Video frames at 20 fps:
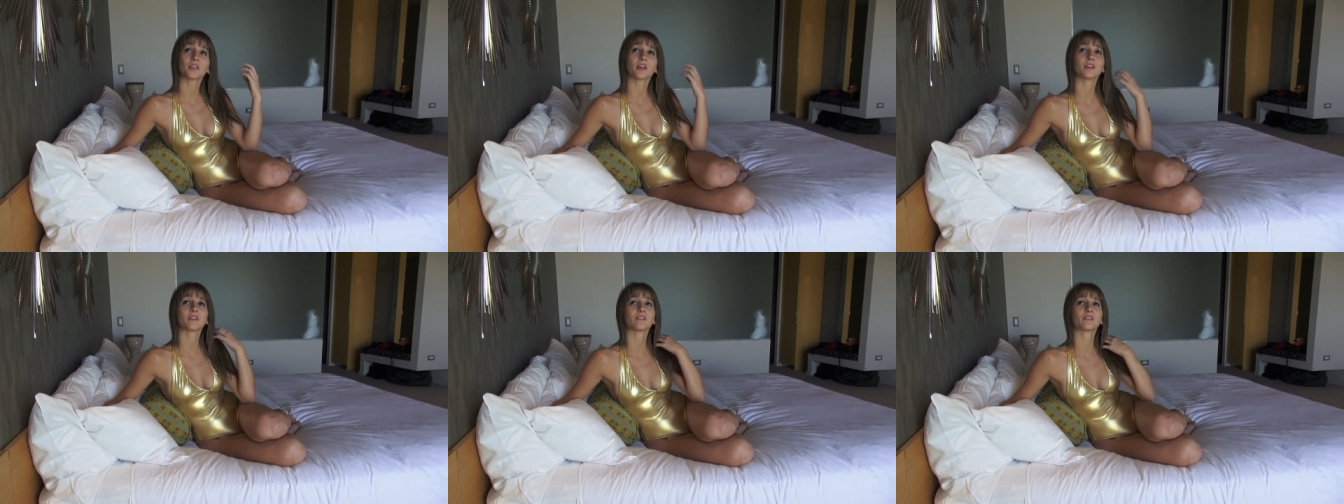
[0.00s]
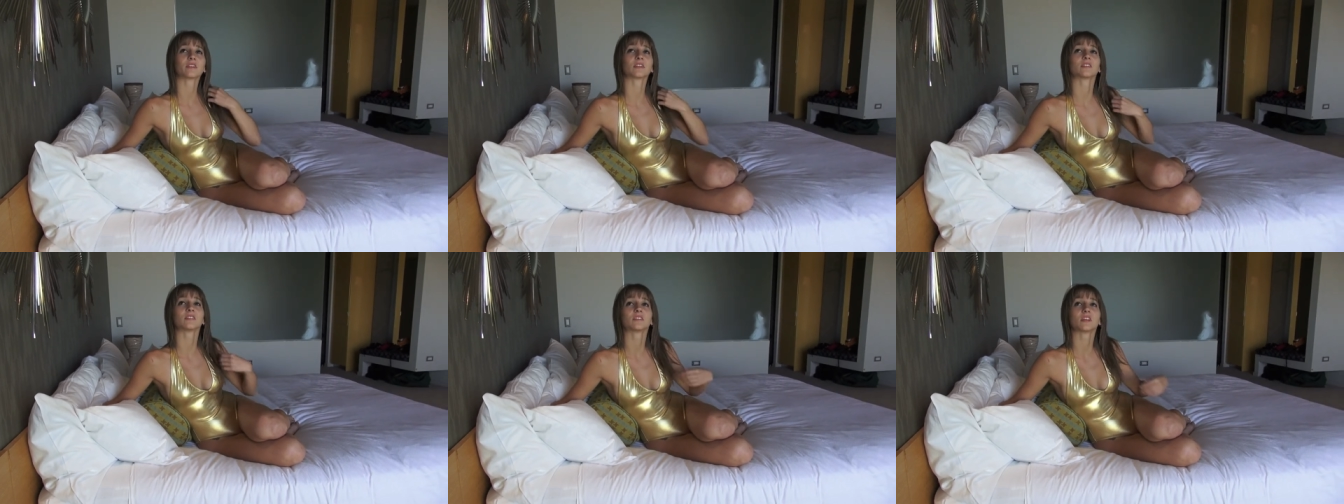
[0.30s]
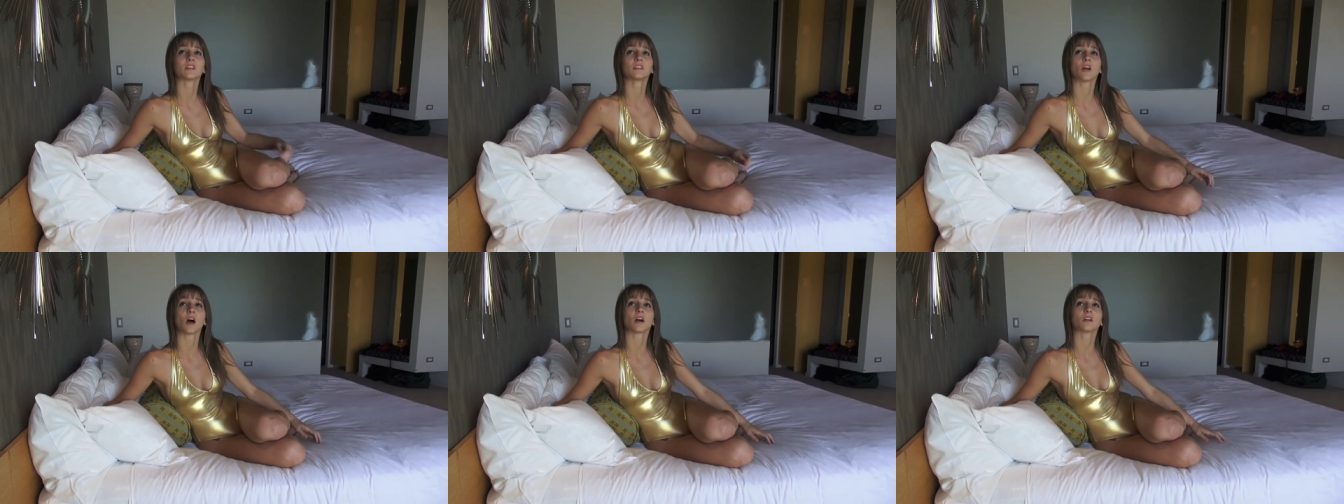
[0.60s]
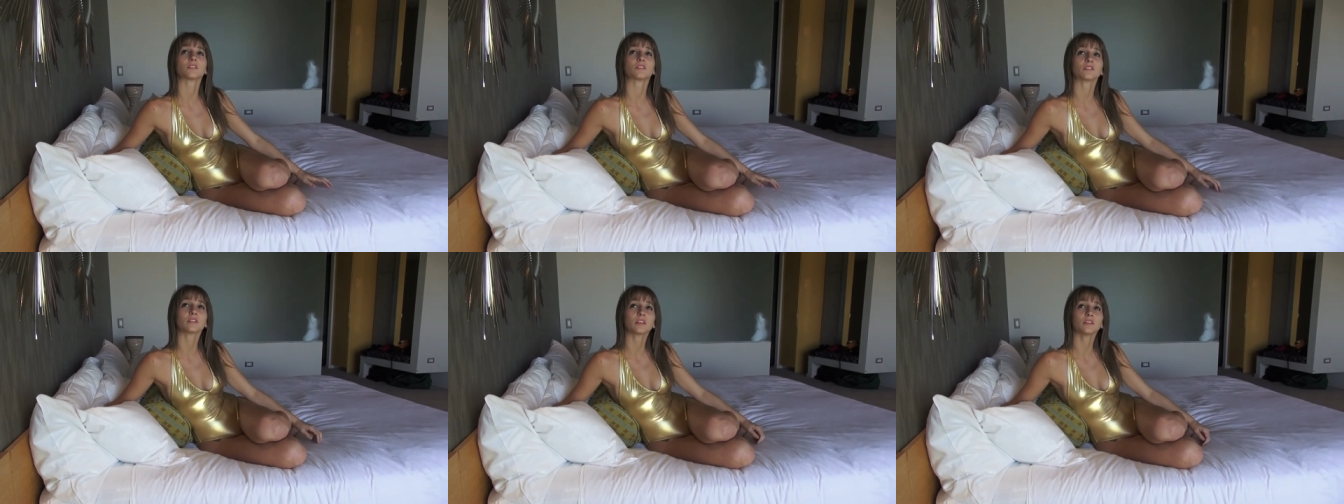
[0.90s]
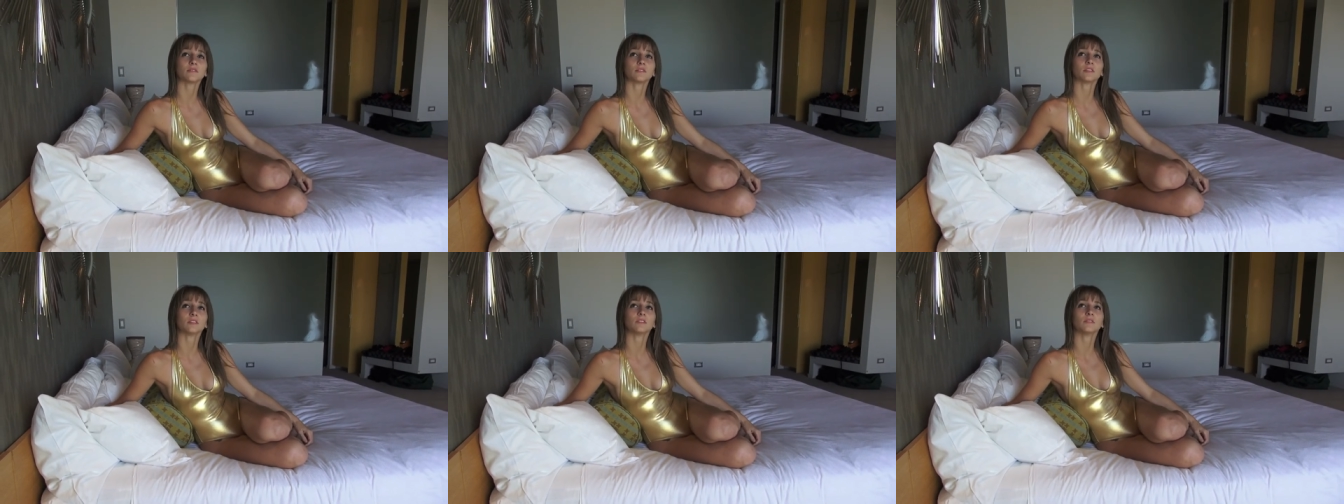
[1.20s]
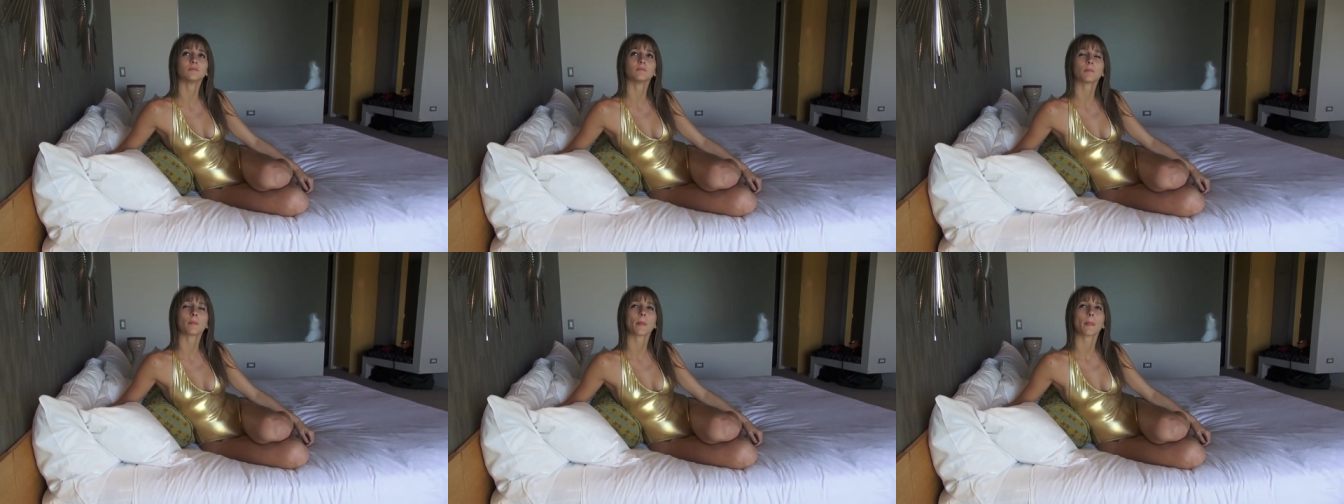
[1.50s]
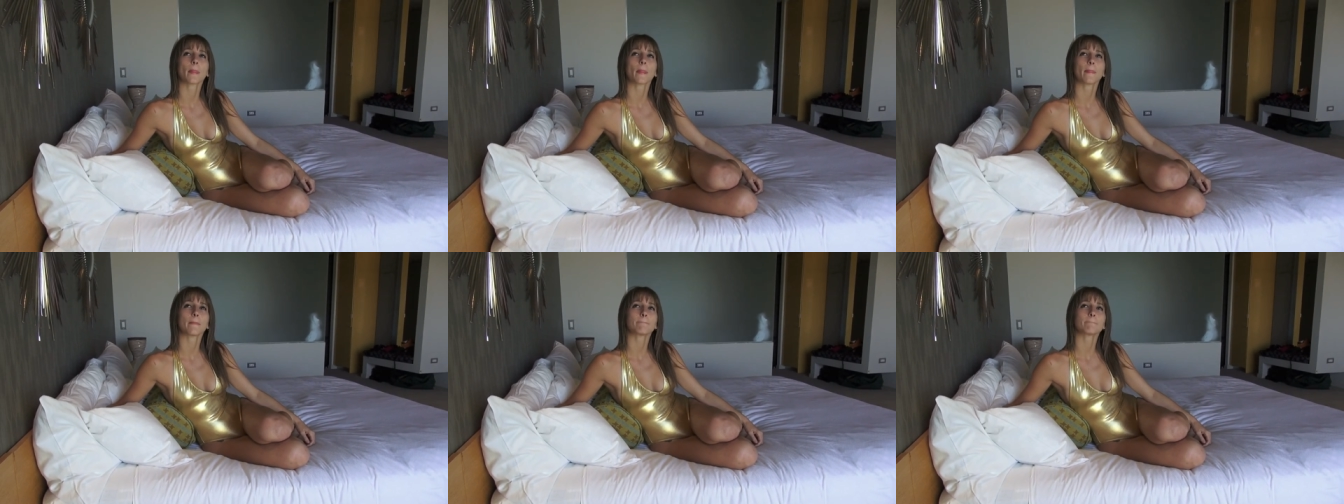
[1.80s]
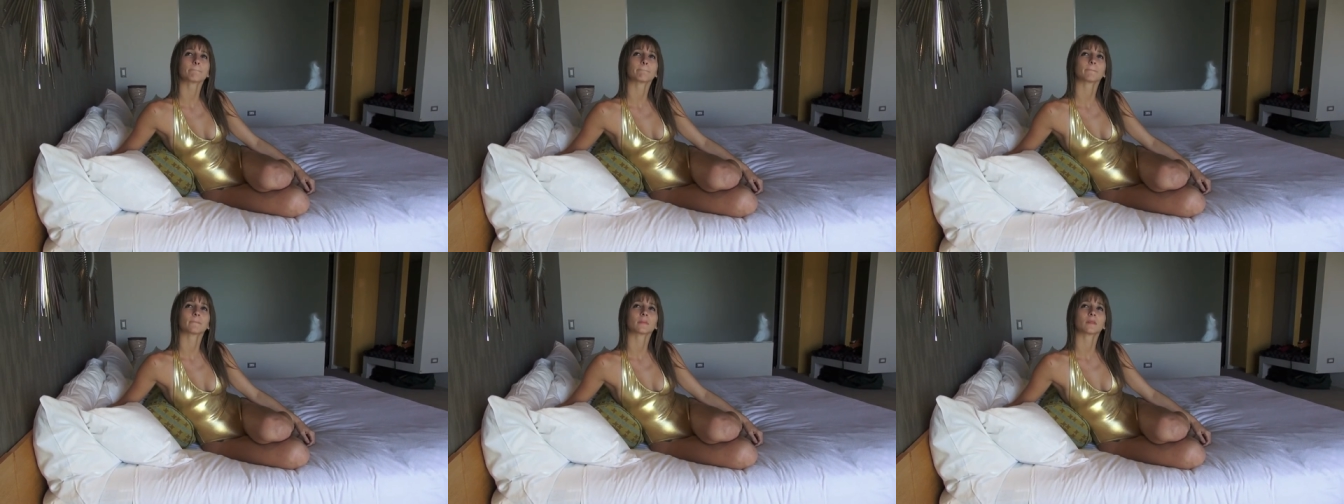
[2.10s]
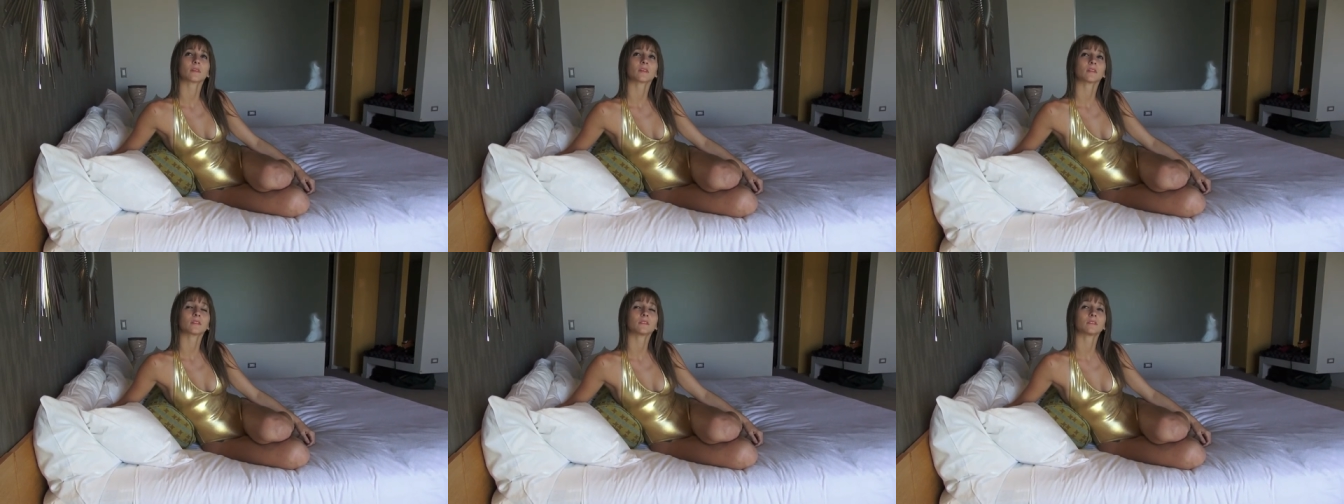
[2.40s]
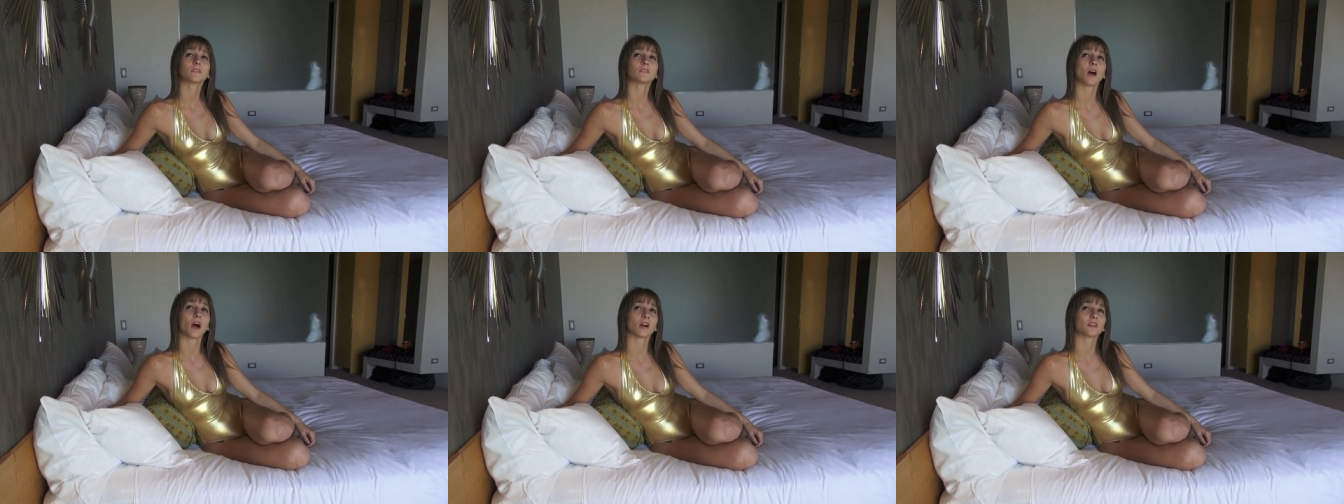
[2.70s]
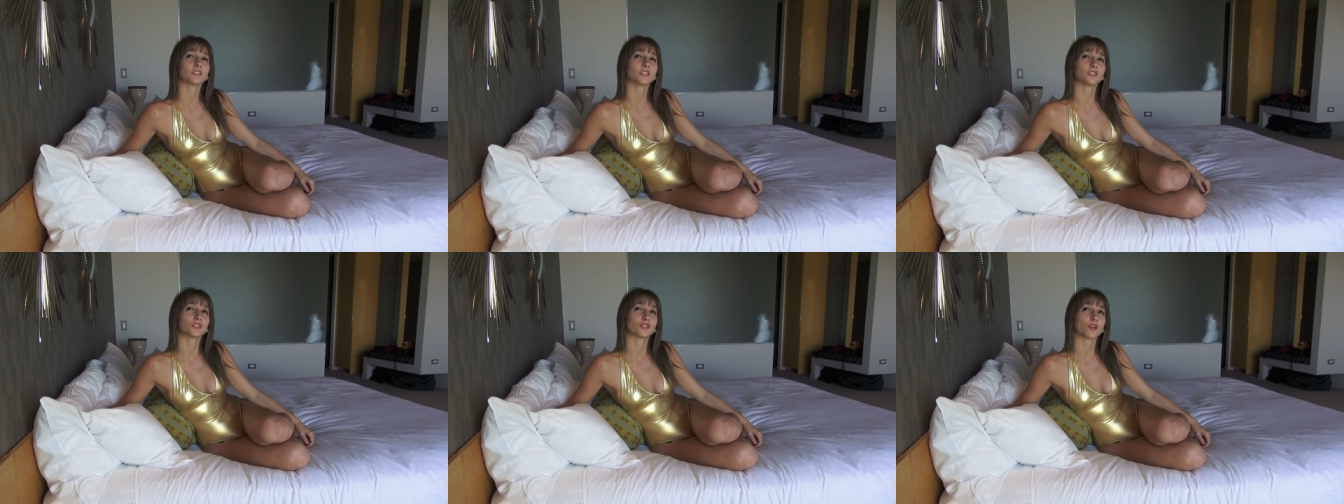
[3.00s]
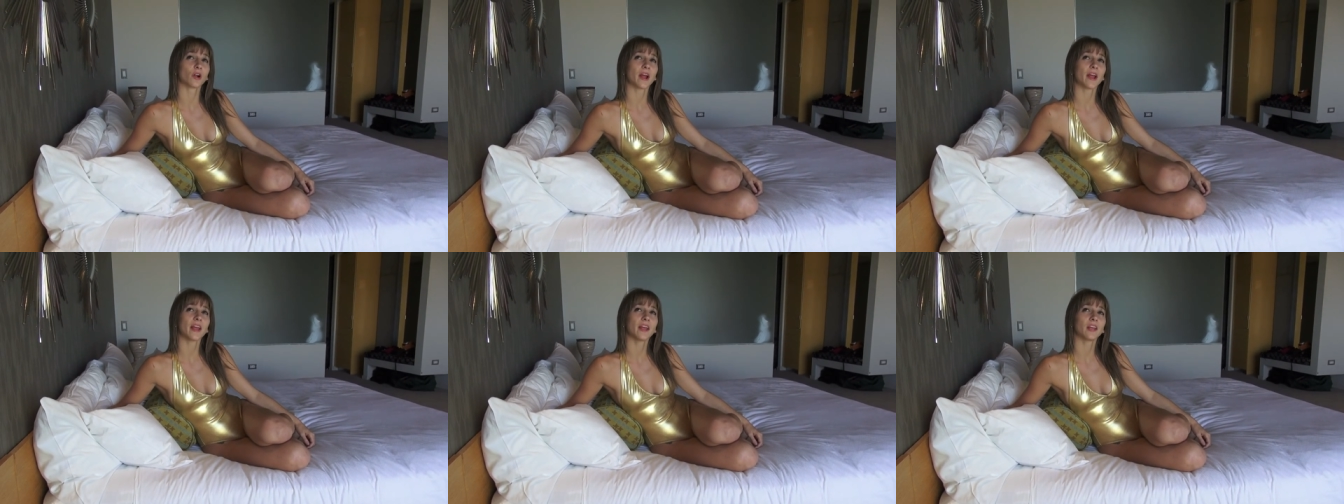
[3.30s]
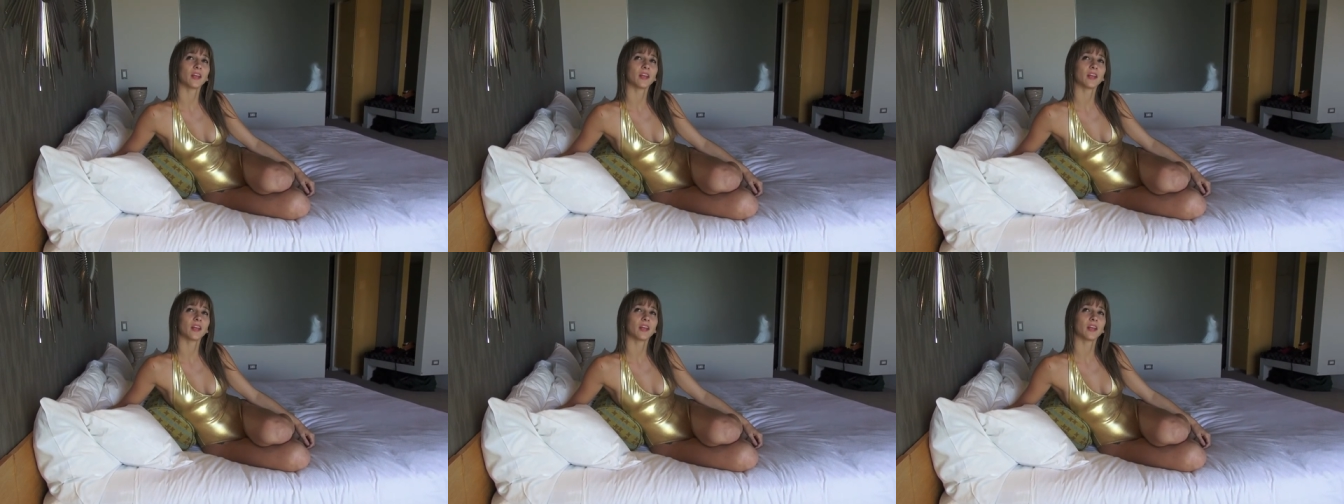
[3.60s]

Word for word: thought you were gonna say Doctor E. No, Doc. Doctor Dre.